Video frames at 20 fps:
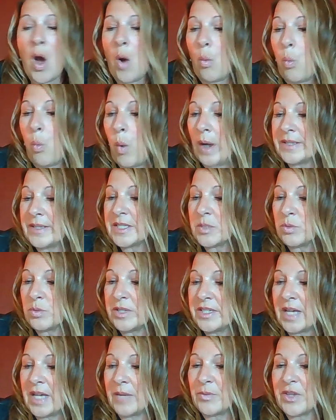Once we're
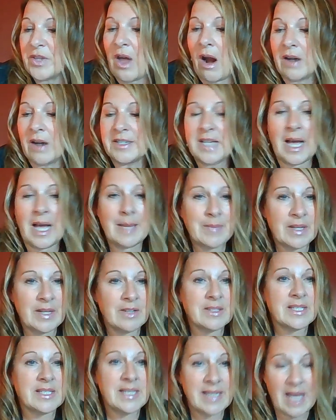done with our time
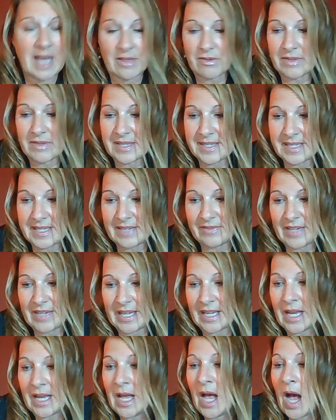here together this
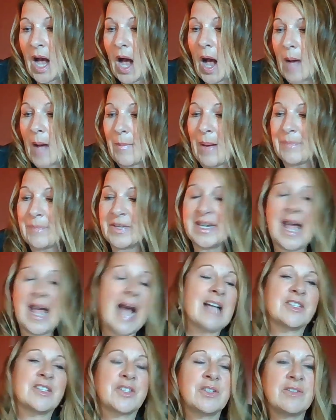evening, I'm going to
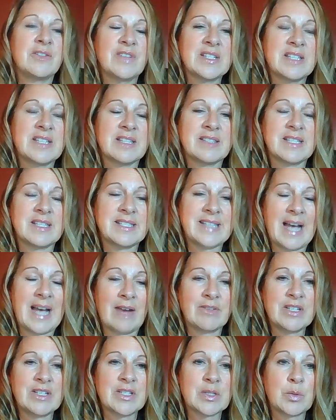ask you to visit the
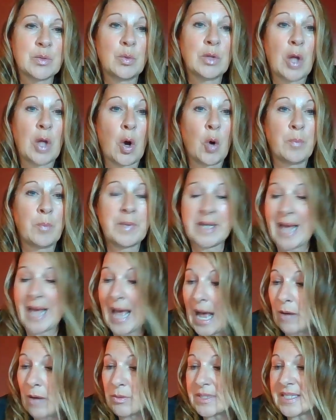Downey School open
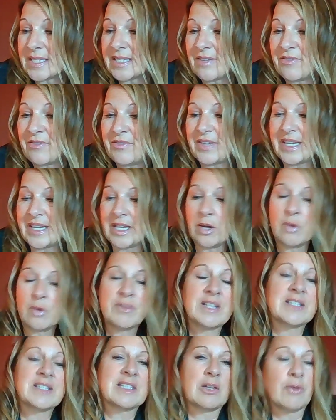house video
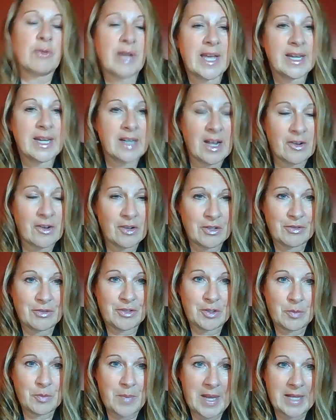that's located on our
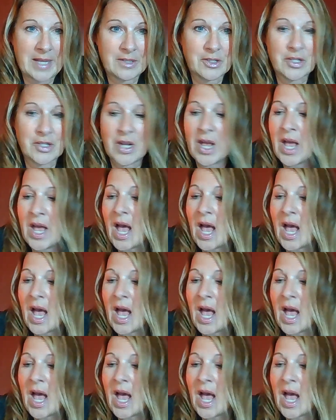YouTube page.